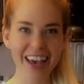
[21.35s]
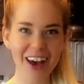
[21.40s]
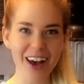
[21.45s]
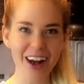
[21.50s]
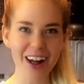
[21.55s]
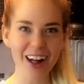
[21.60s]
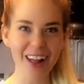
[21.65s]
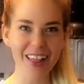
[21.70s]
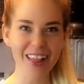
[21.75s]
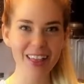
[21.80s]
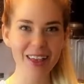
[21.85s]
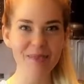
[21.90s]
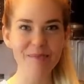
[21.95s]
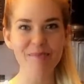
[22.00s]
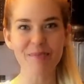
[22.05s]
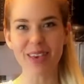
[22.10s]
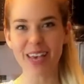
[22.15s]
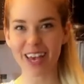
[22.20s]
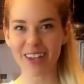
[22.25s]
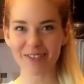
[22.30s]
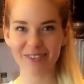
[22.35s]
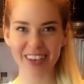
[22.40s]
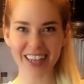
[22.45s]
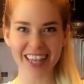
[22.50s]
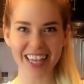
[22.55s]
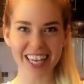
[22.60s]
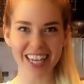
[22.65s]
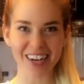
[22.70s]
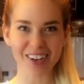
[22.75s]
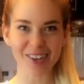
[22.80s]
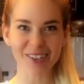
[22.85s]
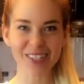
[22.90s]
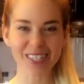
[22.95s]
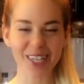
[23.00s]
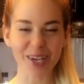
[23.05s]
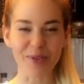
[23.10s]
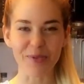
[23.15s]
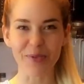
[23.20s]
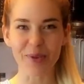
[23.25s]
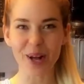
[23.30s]
y'all, bienvenidos.
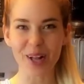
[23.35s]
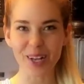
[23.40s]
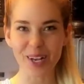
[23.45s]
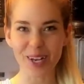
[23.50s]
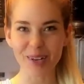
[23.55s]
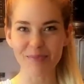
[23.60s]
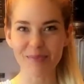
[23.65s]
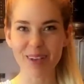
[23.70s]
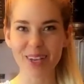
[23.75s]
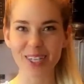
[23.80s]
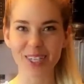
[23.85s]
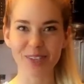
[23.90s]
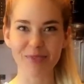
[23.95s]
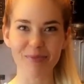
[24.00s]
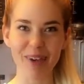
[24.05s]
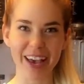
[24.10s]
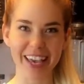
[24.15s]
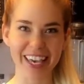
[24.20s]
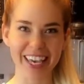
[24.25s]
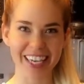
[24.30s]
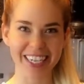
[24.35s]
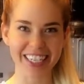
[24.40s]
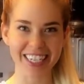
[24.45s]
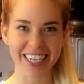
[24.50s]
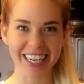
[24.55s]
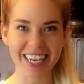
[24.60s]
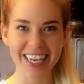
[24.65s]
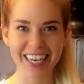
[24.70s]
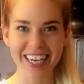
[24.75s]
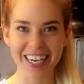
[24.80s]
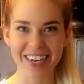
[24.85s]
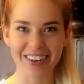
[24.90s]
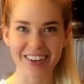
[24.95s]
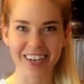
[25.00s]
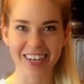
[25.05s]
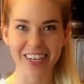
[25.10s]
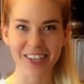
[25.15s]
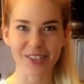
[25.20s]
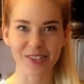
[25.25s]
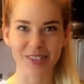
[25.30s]
Welcome to my kitchen here in
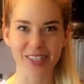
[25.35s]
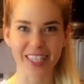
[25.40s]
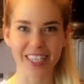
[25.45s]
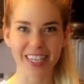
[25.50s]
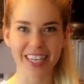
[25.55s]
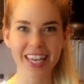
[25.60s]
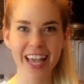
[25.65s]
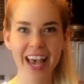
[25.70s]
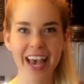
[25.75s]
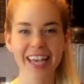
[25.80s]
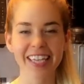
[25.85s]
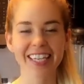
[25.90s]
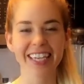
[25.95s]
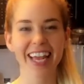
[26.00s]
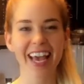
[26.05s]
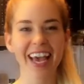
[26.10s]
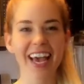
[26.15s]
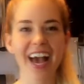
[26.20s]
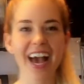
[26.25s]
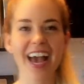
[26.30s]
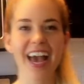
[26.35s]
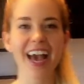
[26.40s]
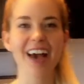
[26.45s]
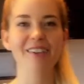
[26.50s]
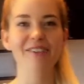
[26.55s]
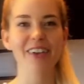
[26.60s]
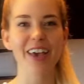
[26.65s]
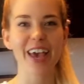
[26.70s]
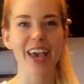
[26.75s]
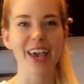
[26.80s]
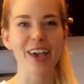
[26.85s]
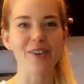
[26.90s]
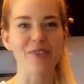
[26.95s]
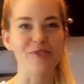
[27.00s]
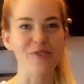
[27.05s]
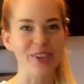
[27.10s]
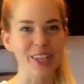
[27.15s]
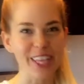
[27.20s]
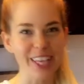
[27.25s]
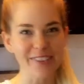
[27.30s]
Houston. Today I have a
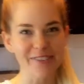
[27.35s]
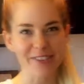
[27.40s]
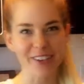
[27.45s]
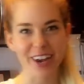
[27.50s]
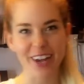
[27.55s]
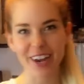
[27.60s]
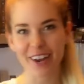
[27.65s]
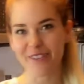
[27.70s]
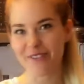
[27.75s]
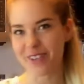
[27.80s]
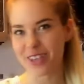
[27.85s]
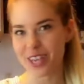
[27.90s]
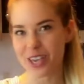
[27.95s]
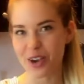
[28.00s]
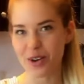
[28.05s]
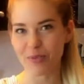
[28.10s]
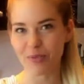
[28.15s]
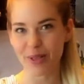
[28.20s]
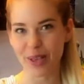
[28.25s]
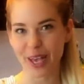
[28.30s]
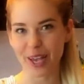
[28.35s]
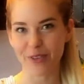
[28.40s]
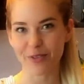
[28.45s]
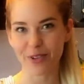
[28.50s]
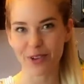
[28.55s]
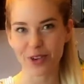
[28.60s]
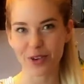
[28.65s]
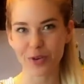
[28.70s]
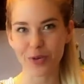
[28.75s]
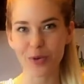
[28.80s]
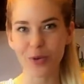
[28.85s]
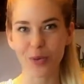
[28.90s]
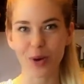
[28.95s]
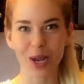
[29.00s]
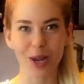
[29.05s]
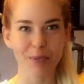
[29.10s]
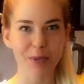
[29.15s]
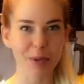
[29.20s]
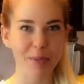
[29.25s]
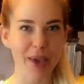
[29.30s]
really fun video planned for you. We're
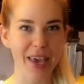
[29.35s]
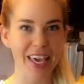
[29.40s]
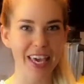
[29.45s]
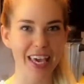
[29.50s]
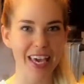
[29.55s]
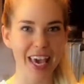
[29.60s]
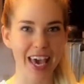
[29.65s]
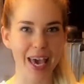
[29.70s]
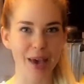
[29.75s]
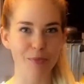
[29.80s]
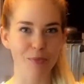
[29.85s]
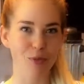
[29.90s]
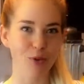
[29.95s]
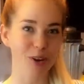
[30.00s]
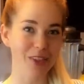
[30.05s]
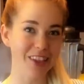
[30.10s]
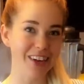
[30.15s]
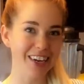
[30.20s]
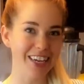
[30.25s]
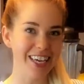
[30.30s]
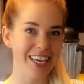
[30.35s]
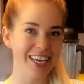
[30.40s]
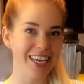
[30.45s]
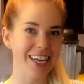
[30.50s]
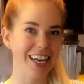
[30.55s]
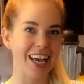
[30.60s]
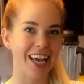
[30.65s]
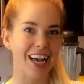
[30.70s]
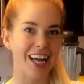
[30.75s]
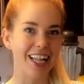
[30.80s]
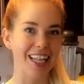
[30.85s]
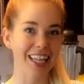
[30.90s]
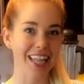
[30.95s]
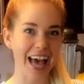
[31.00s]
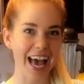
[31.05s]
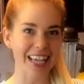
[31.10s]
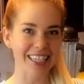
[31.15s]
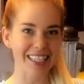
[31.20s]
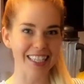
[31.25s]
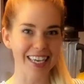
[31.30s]
gonna be making a Puerto Rican
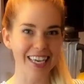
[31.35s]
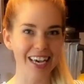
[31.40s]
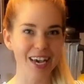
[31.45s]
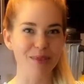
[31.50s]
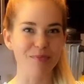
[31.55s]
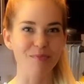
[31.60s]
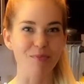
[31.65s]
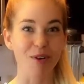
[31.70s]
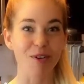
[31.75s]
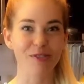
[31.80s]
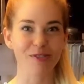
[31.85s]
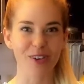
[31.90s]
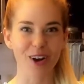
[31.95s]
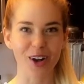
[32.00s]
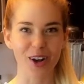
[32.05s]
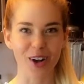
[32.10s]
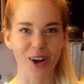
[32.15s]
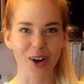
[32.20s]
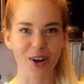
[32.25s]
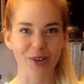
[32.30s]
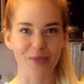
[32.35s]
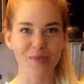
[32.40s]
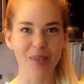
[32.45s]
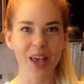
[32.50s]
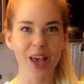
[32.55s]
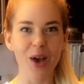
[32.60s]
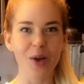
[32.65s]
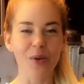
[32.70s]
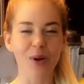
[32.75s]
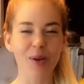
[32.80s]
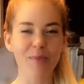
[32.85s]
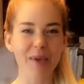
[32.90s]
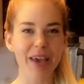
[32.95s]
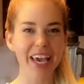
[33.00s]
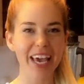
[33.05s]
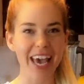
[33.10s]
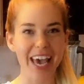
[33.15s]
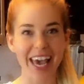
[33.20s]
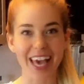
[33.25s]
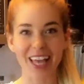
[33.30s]
classic mofongo. We're gonna
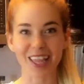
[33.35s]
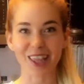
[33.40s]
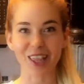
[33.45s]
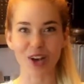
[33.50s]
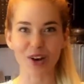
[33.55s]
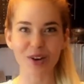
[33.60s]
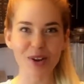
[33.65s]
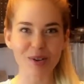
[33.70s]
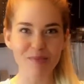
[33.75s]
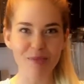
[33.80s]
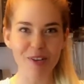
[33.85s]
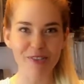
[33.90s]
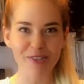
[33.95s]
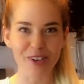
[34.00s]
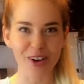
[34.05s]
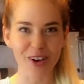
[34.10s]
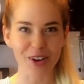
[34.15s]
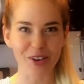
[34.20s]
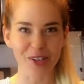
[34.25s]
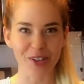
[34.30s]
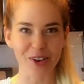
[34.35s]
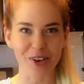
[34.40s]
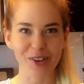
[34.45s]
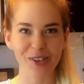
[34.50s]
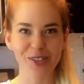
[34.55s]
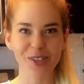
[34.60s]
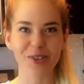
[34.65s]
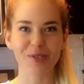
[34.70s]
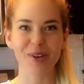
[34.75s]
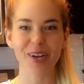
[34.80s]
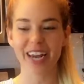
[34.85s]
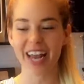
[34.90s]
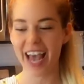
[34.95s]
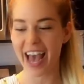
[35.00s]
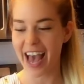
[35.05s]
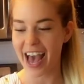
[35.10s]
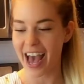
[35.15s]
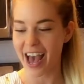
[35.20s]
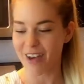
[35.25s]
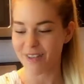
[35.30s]
make a loaded mofongo though, so we're gonna
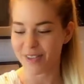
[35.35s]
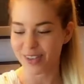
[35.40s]
have